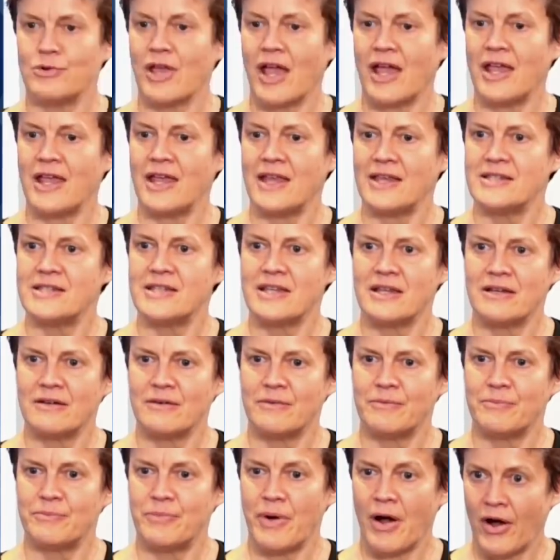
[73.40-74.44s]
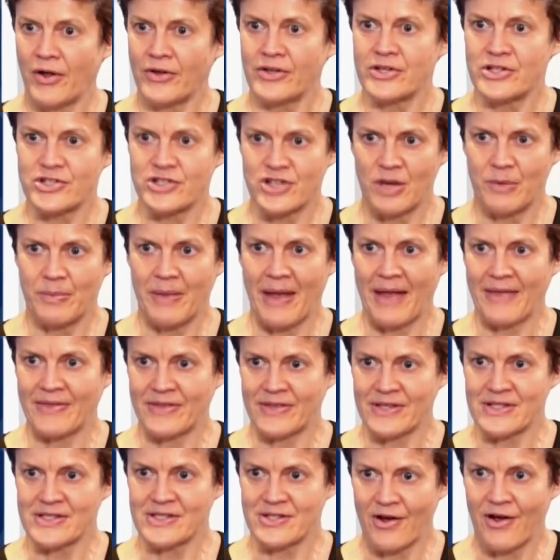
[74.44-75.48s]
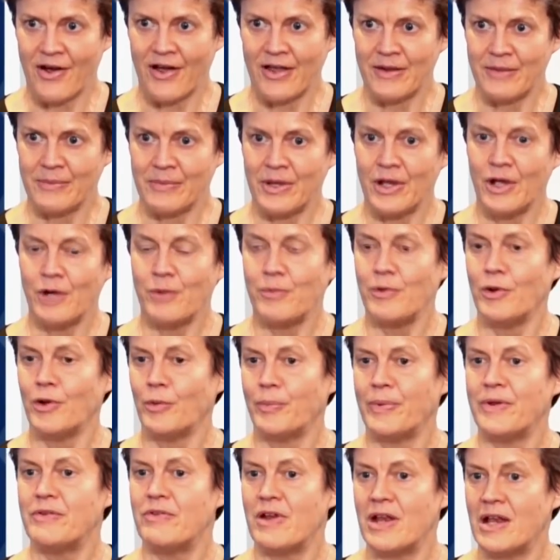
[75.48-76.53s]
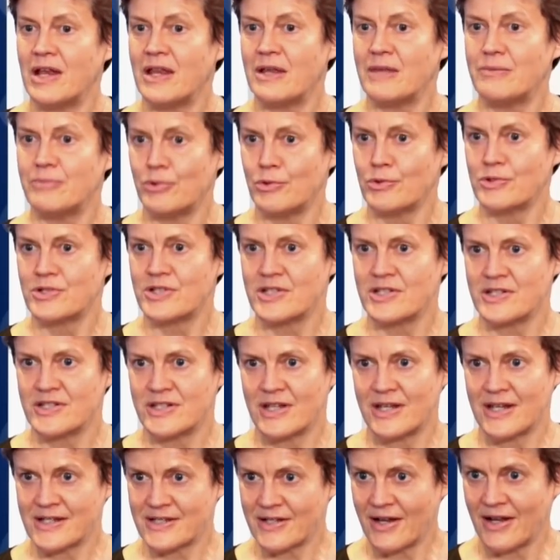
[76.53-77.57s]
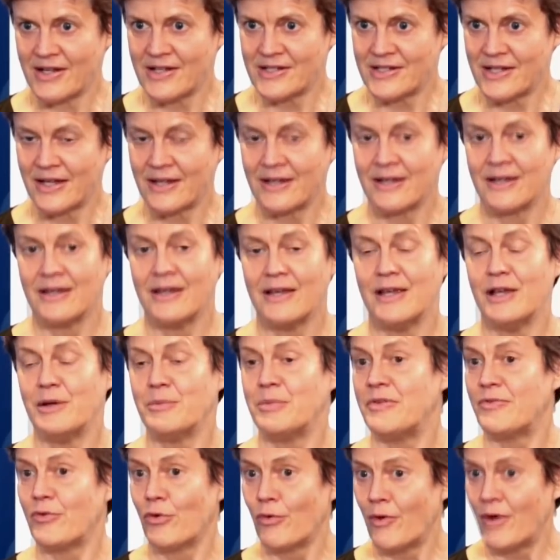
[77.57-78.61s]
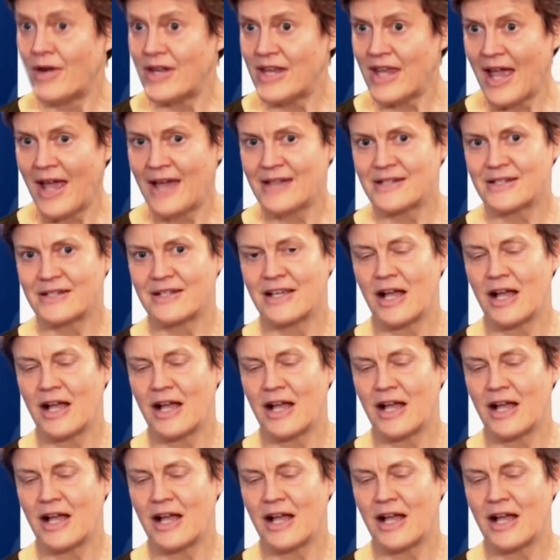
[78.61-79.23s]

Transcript: UK-India partnership at this time will be really important and exciting. We've already had a